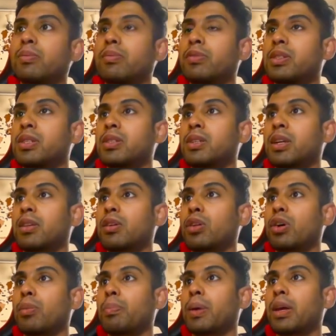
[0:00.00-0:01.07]
We just take the
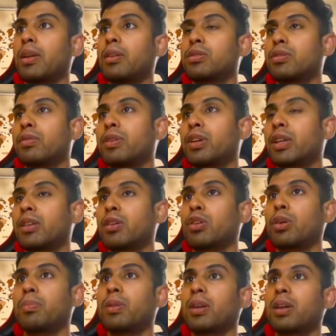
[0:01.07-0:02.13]
top N. So we take the
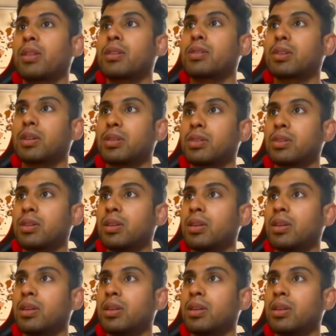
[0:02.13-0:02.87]
top three in this case.